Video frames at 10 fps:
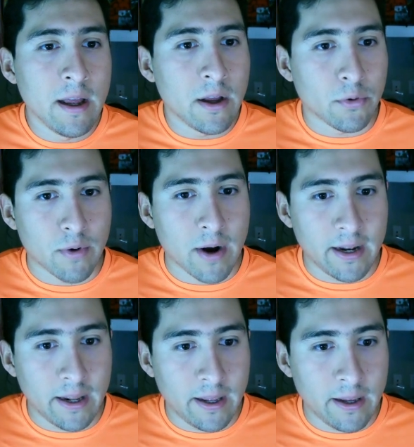Right
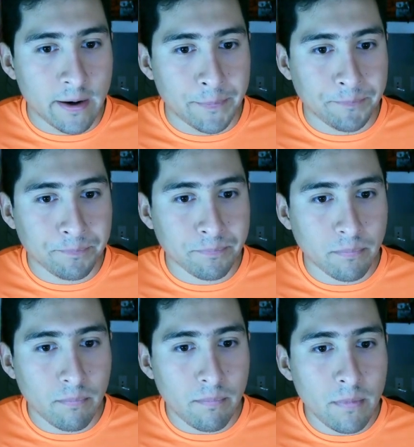here.
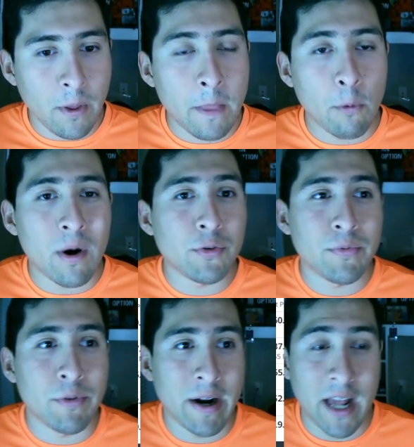The one
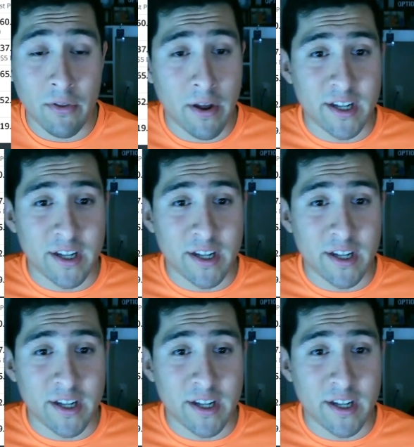right now that is